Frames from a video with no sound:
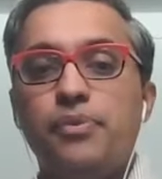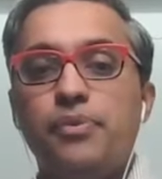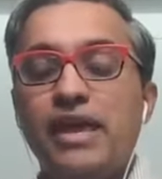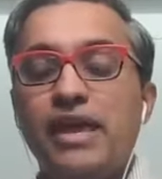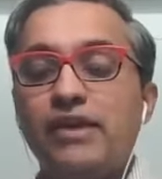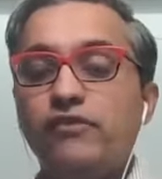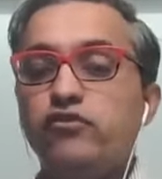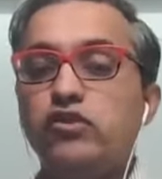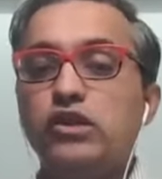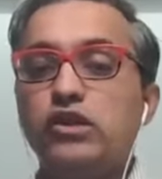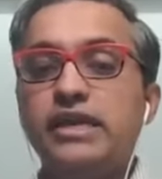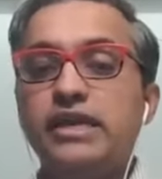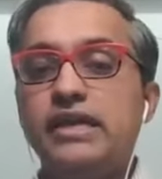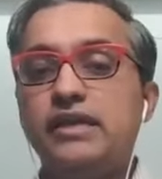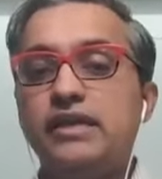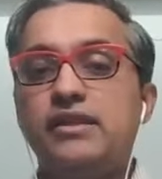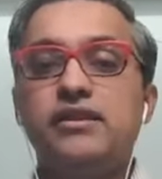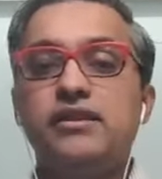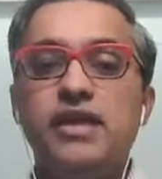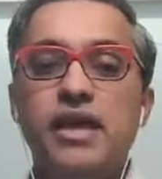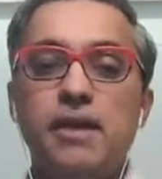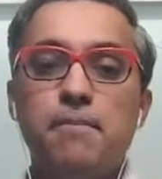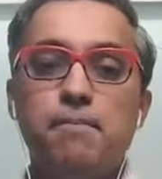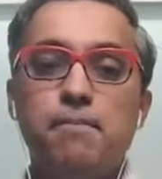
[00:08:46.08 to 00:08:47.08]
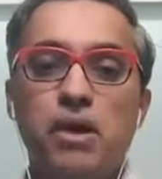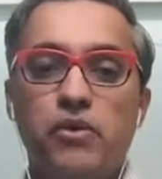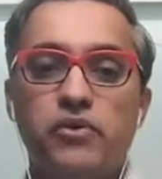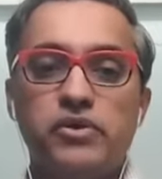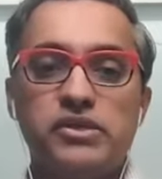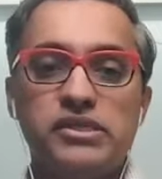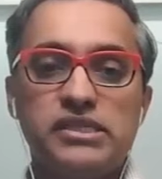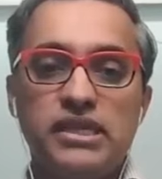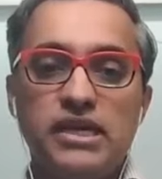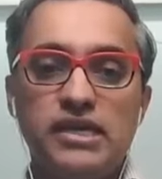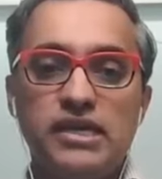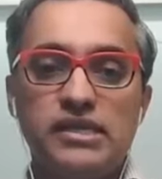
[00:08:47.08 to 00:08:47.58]
Thankfully, in
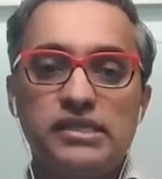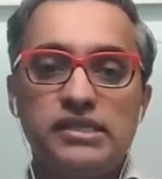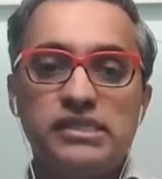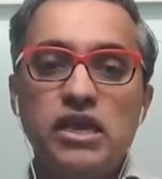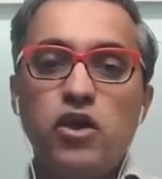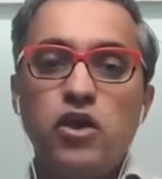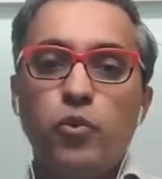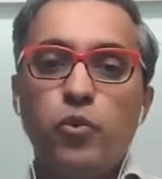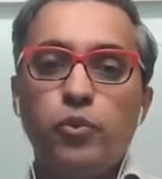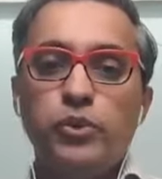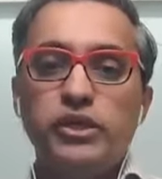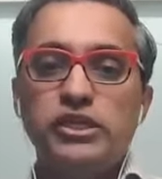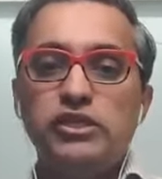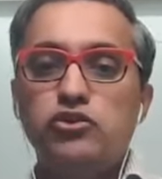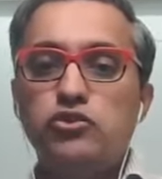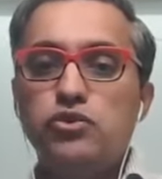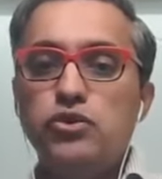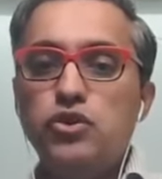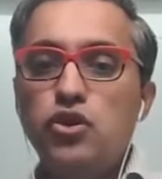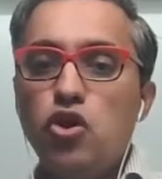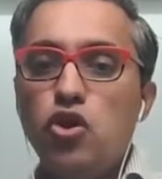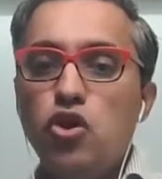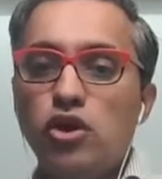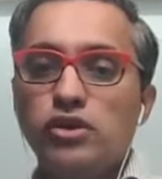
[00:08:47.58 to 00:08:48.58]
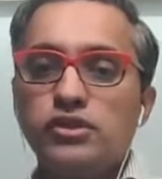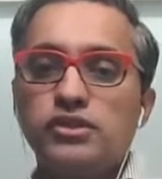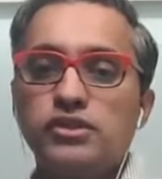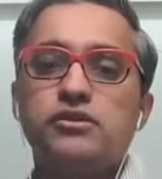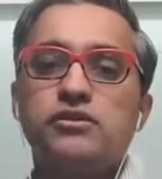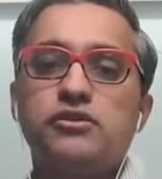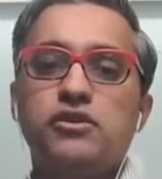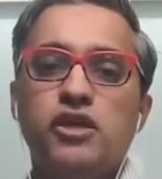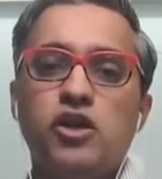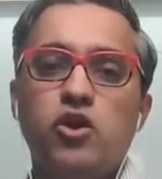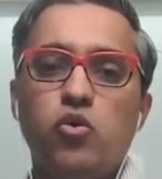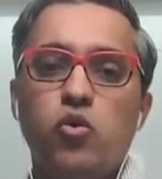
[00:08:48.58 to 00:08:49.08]
MPOWER's case, we do not
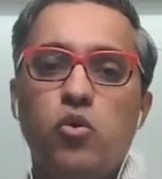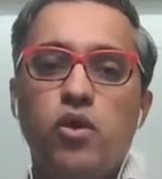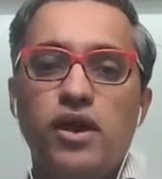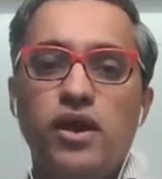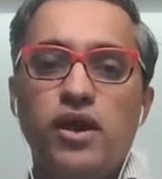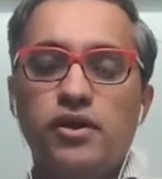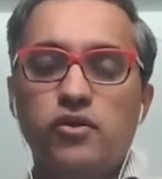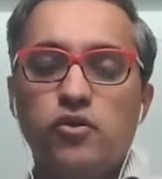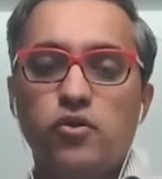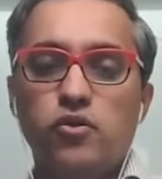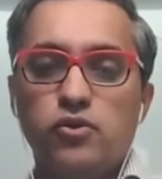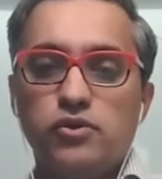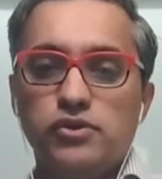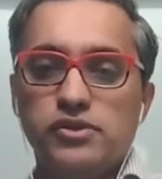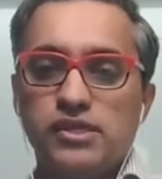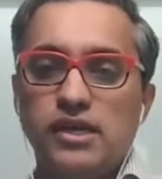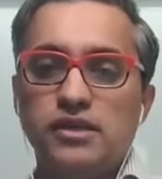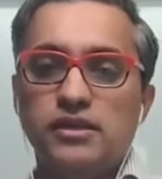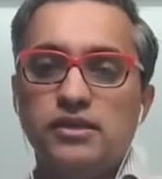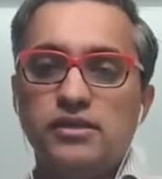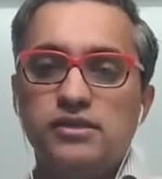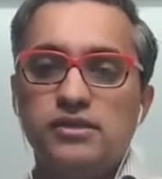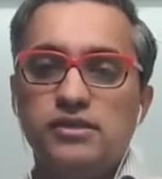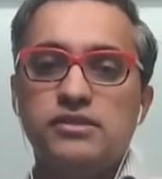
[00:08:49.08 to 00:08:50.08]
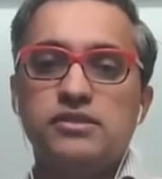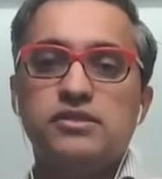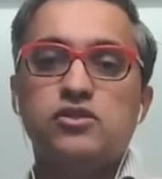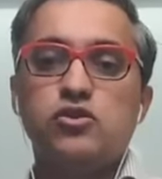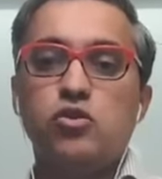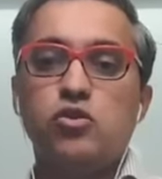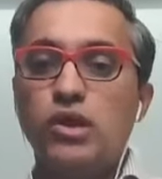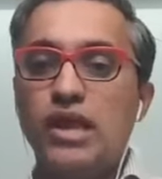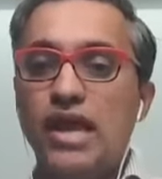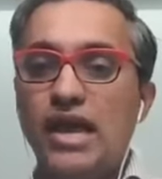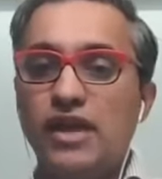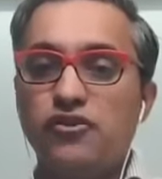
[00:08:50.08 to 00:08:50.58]
require cosigners,
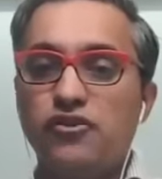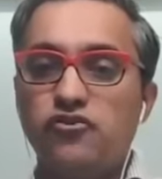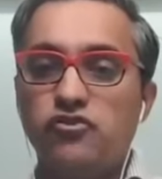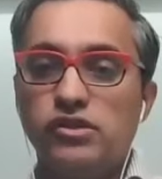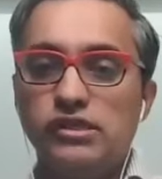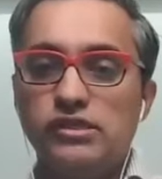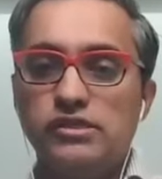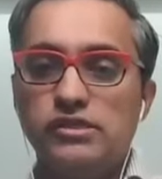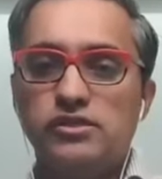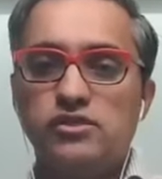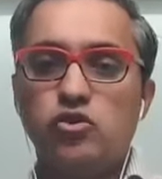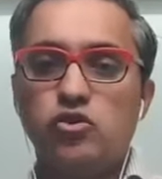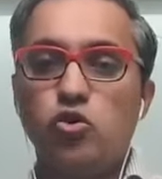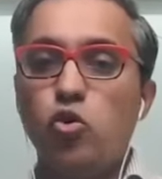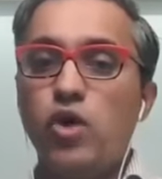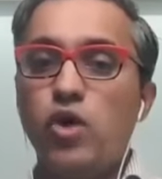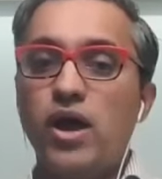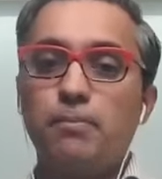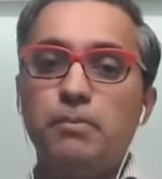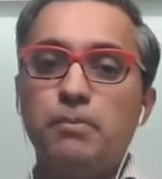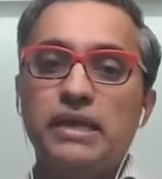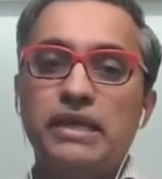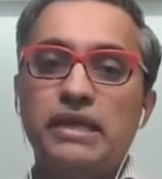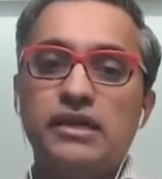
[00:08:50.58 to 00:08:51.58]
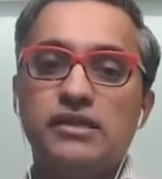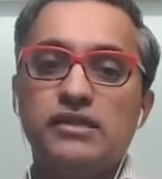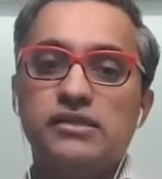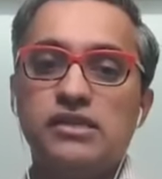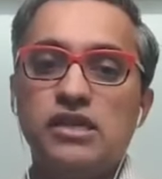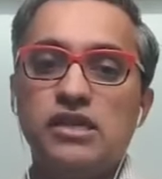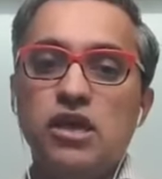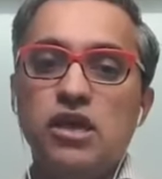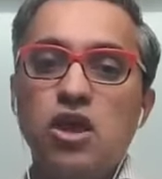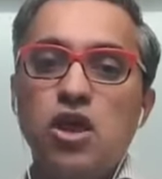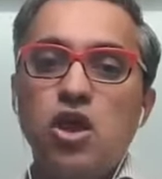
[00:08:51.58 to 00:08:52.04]
collaterals, co-applicants,